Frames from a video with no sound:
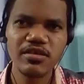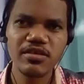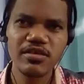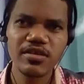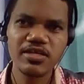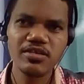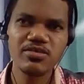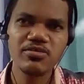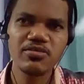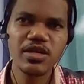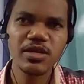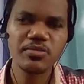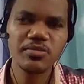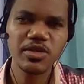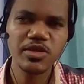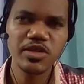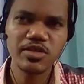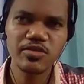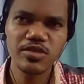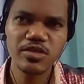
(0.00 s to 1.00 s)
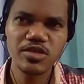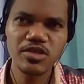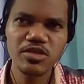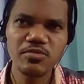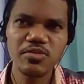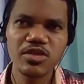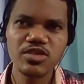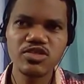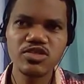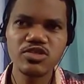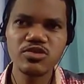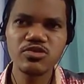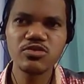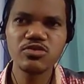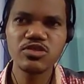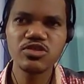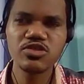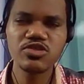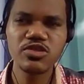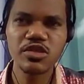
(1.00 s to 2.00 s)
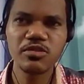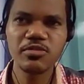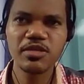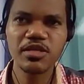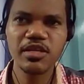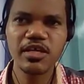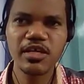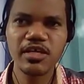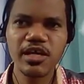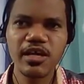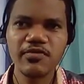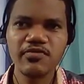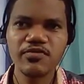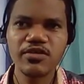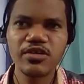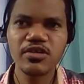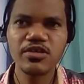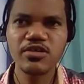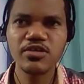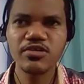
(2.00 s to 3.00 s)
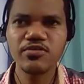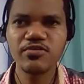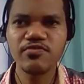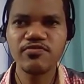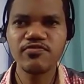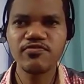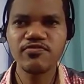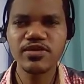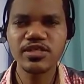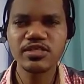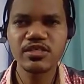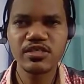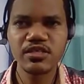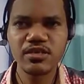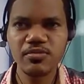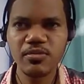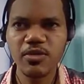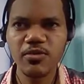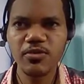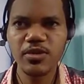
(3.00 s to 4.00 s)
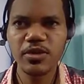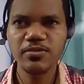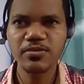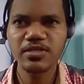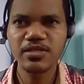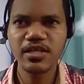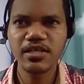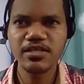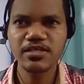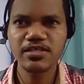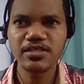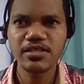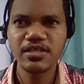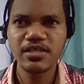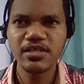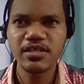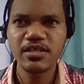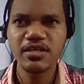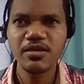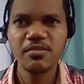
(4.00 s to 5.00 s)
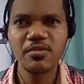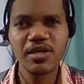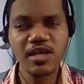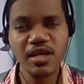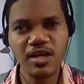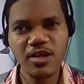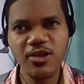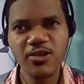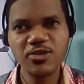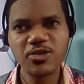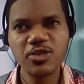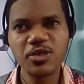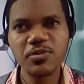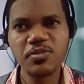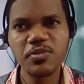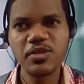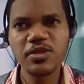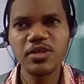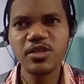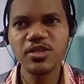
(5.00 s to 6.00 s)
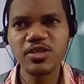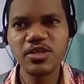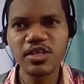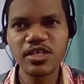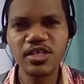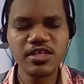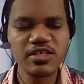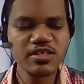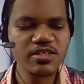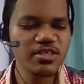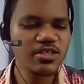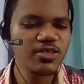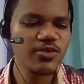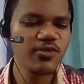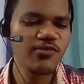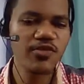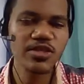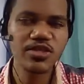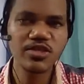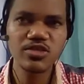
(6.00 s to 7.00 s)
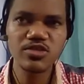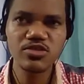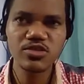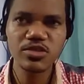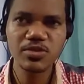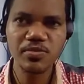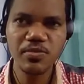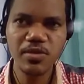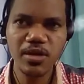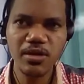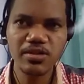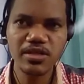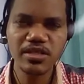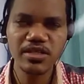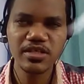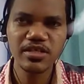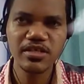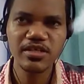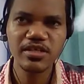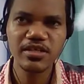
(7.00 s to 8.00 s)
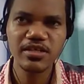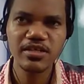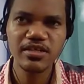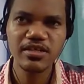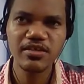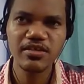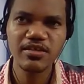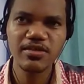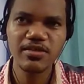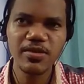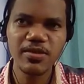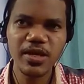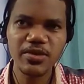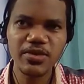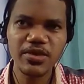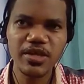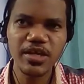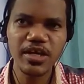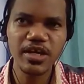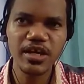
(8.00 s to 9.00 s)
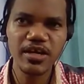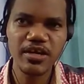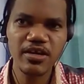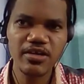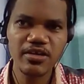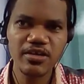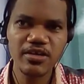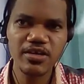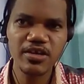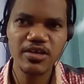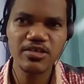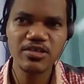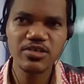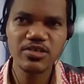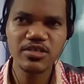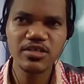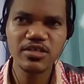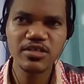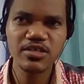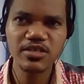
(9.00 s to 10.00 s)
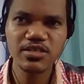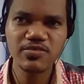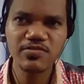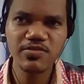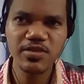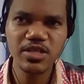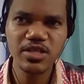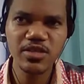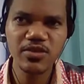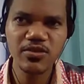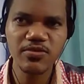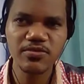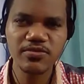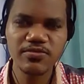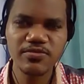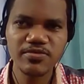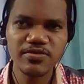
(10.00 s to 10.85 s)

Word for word: that's the right place for you, but you'll determine that after you've visited my website. But I'll also put a link to Fitness Republic right there underneath this video.